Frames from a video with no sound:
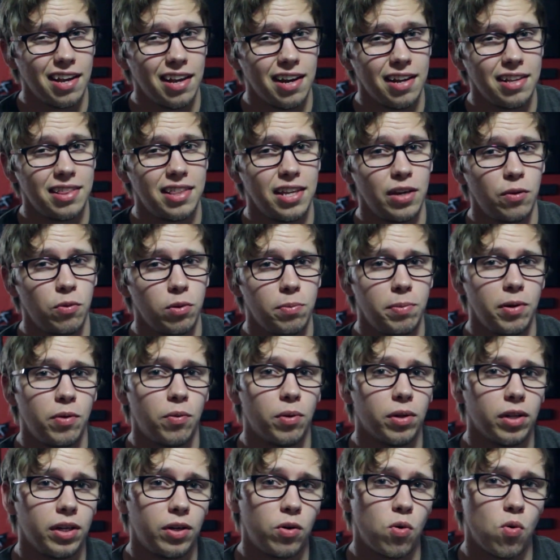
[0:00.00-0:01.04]
and I think would be
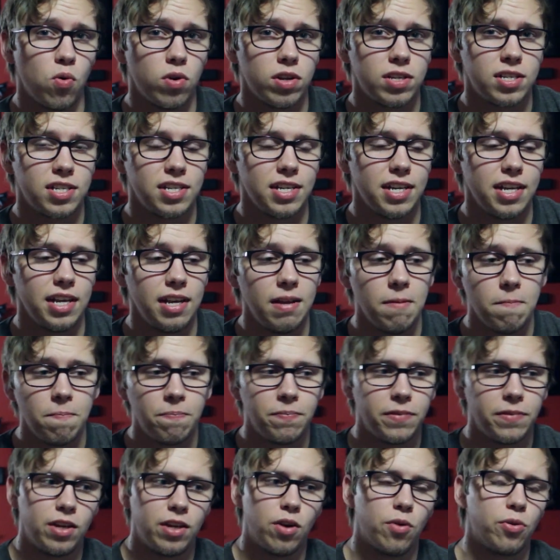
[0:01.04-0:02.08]
really cool to see,
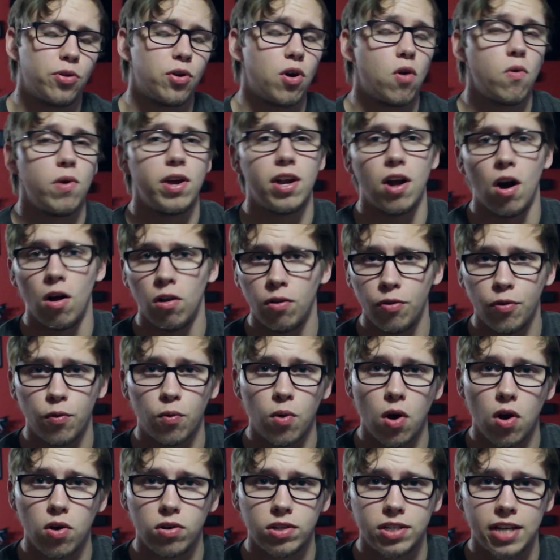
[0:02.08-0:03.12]
throw in all of the
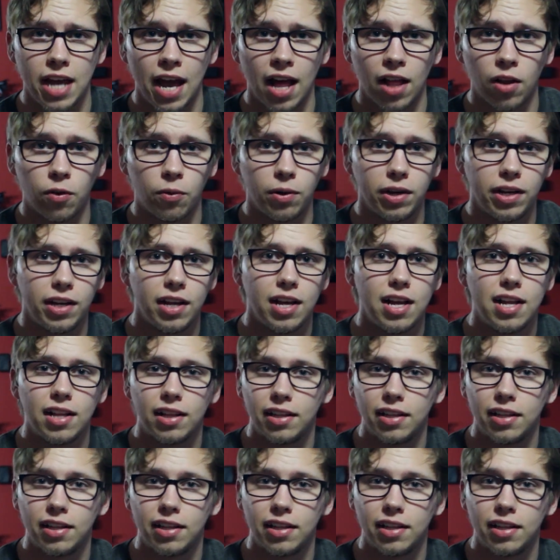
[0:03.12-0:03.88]
Rogues Gallery.